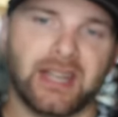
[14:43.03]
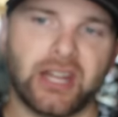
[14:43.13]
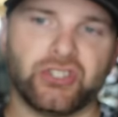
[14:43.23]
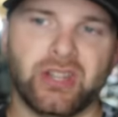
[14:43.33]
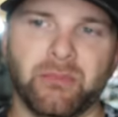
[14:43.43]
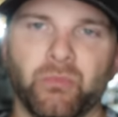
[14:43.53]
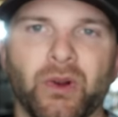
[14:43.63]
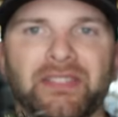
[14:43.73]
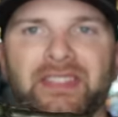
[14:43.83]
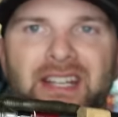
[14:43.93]
catch them
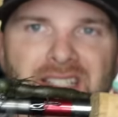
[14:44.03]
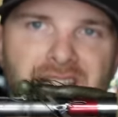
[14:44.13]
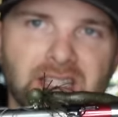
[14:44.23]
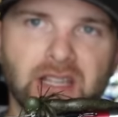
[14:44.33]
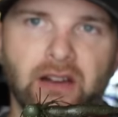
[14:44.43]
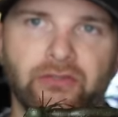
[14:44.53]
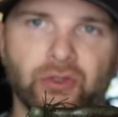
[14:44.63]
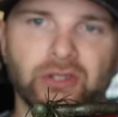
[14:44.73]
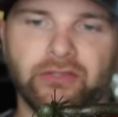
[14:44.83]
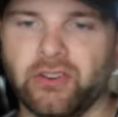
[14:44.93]
when things get tough
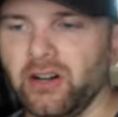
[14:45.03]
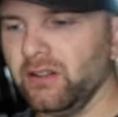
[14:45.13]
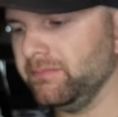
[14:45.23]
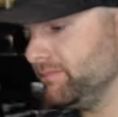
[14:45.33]
during the fall.